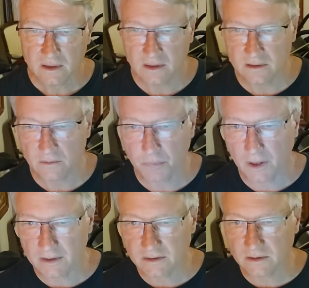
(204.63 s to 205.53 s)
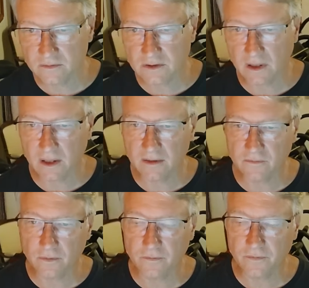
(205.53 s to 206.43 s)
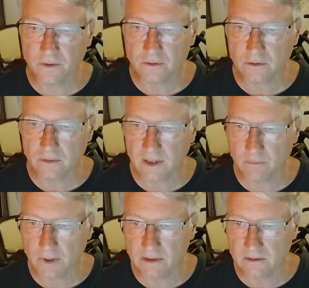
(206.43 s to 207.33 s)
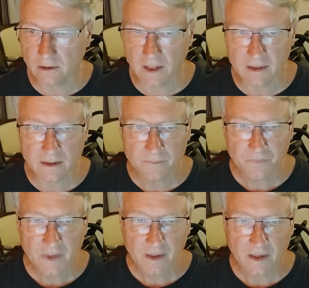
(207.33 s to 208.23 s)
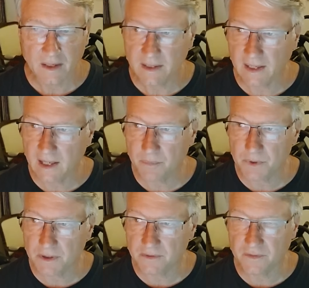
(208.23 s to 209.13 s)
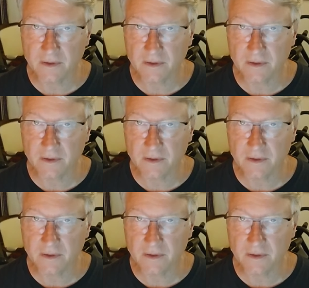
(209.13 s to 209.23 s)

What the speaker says: It is a positive sign for the future that brings luck and happiness.